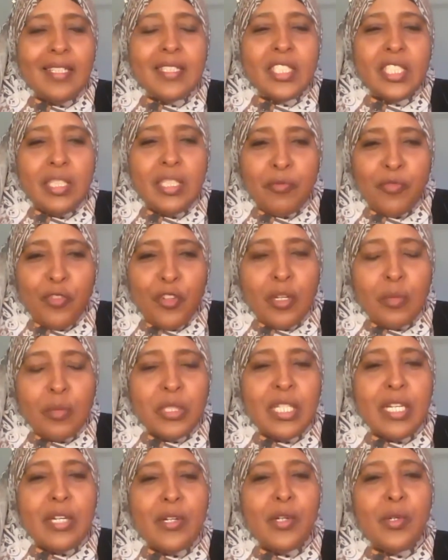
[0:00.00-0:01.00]
And she
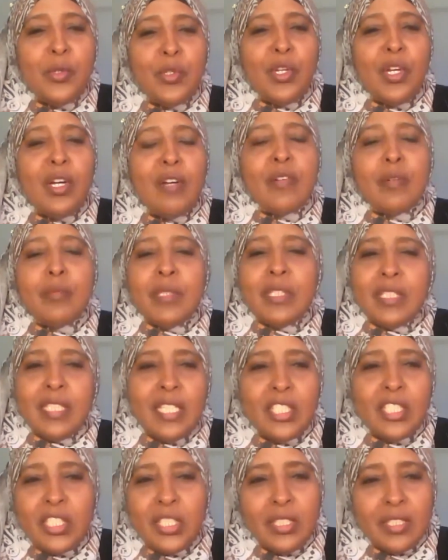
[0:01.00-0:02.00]
forms her own government
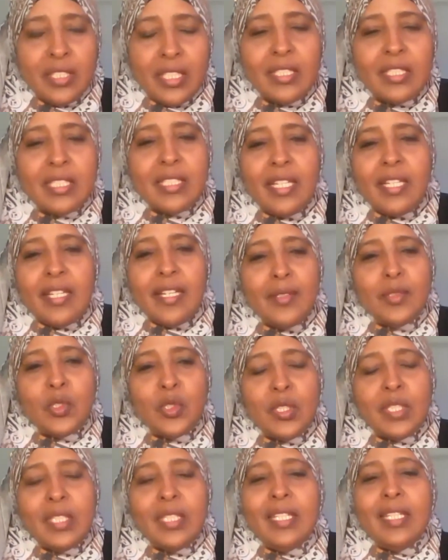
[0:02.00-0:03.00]
and she runs the
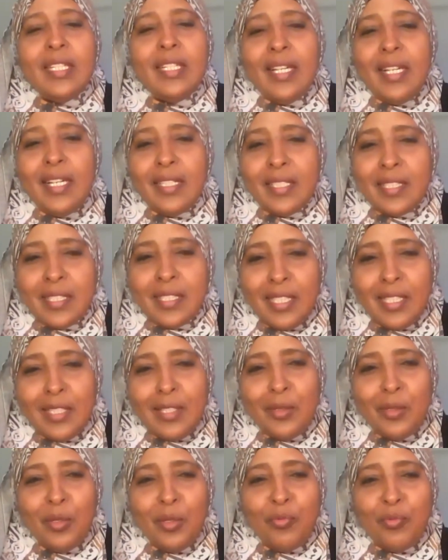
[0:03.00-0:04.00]
country, and
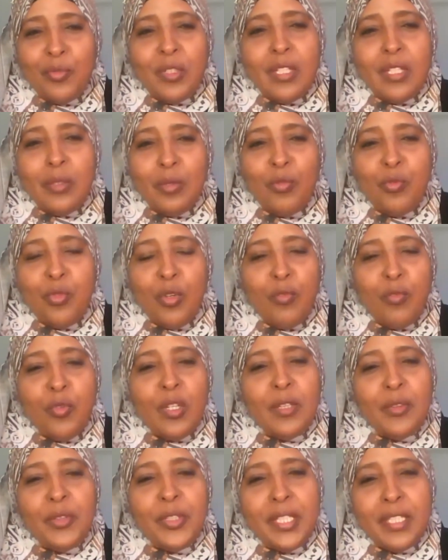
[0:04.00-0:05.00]
still you
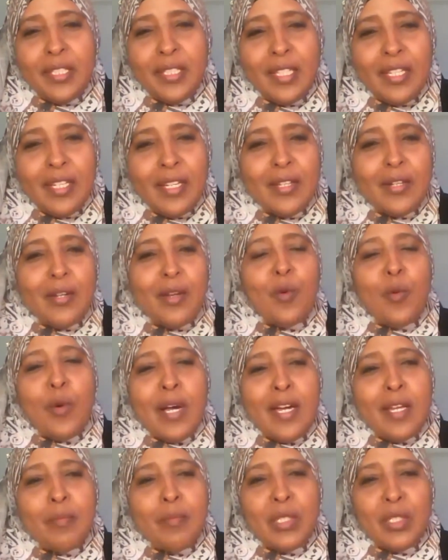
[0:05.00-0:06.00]
fulfill the
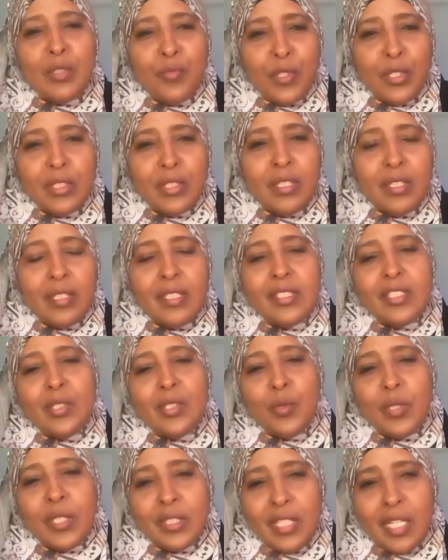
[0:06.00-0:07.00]
requirement for the
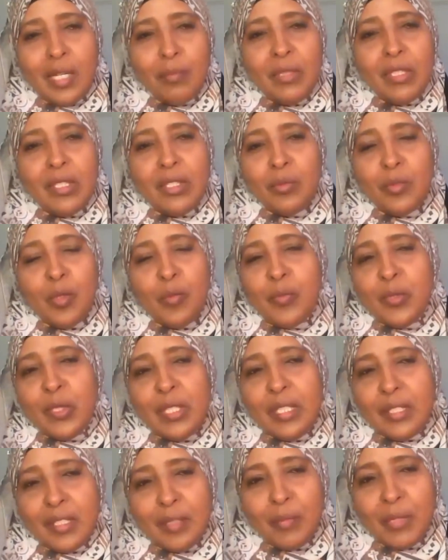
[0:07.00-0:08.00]
religion where the Amir
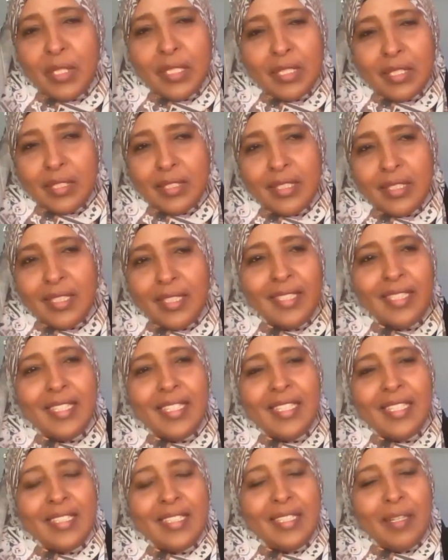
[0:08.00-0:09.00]
al-Mu'minin remains the
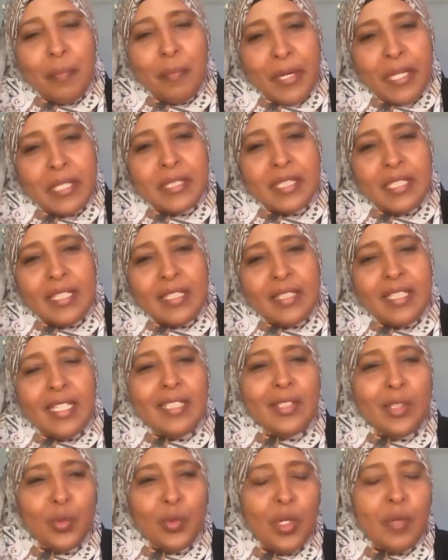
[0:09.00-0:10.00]
president
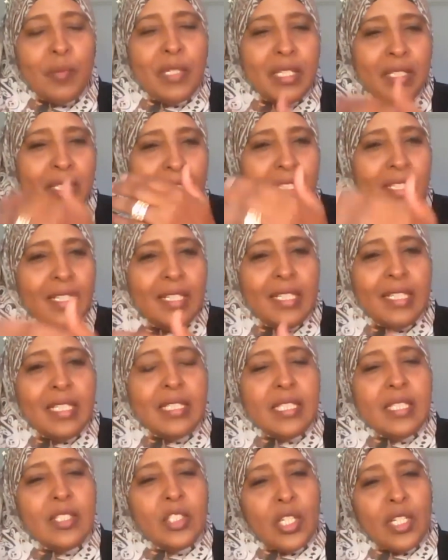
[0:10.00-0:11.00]
and the woman
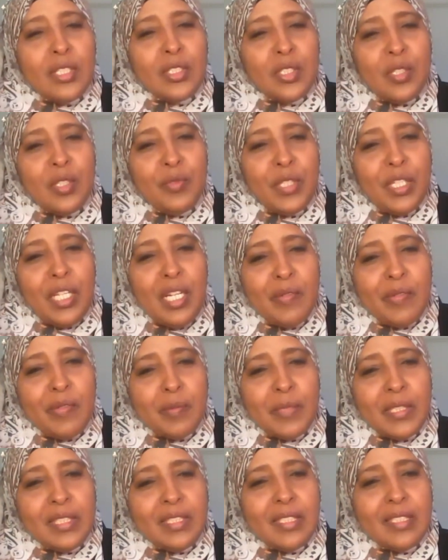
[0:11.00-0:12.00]
is in charge of the
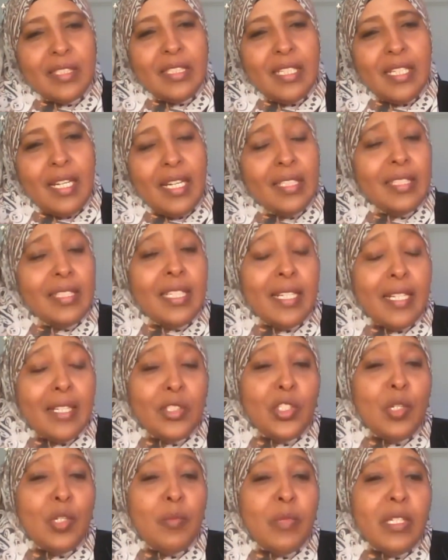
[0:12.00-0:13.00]
government. And there are
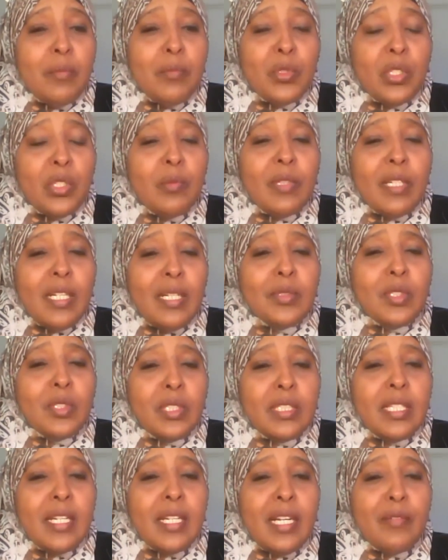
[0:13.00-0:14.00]
so many Muslim
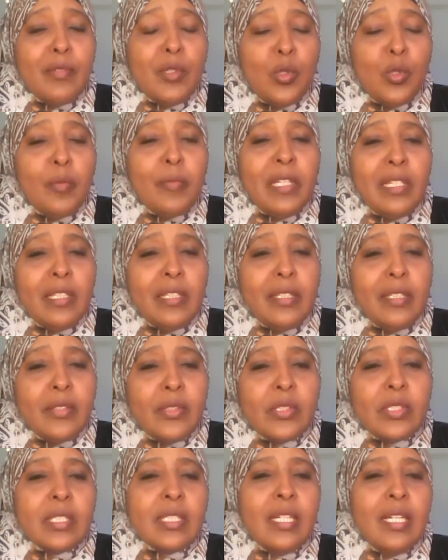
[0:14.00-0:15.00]
countries that have women
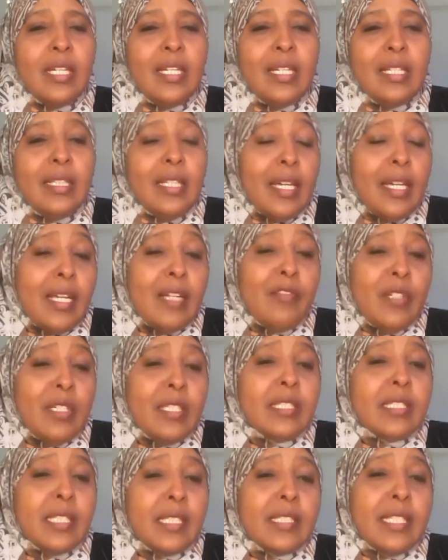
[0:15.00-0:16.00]
leaders that are
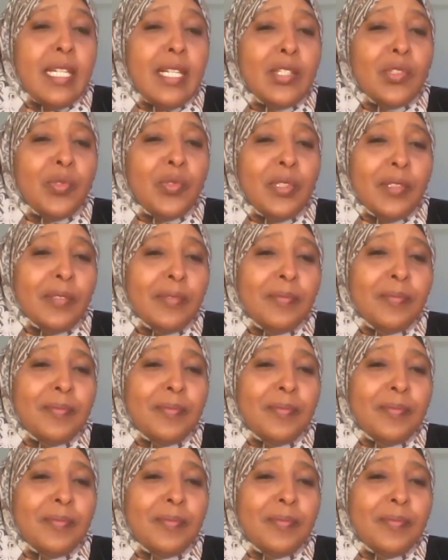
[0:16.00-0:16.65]
very successful.